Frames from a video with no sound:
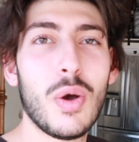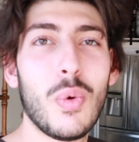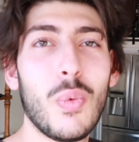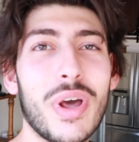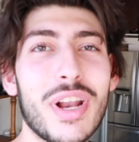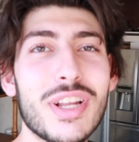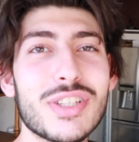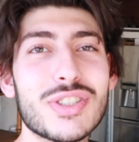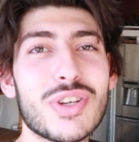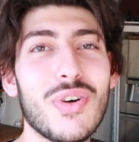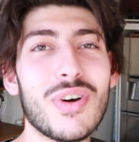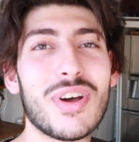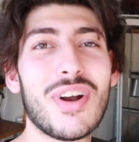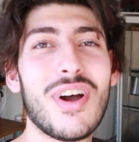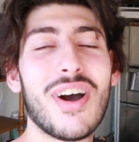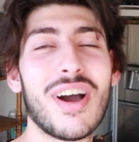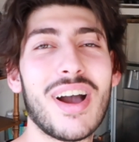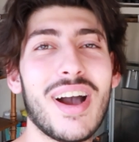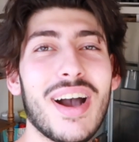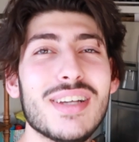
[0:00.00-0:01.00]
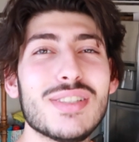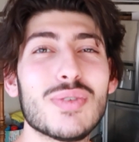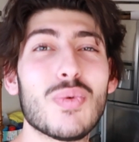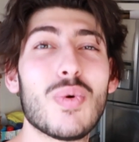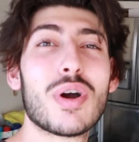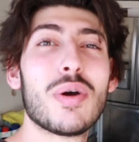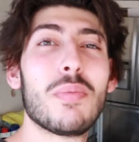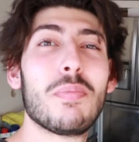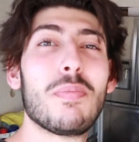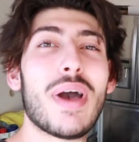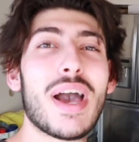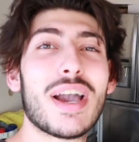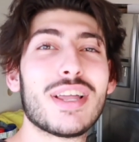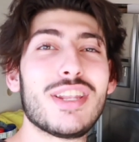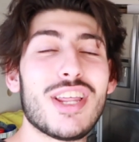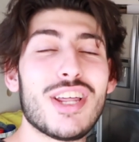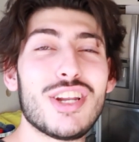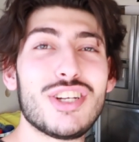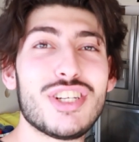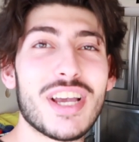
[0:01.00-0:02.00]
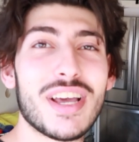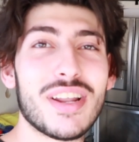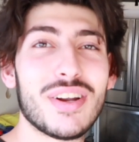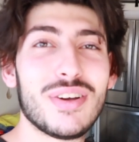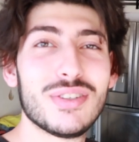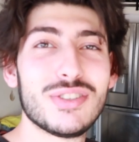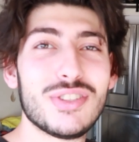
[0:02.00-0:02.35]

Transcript: What is going on, guys? Welcome back to the channel.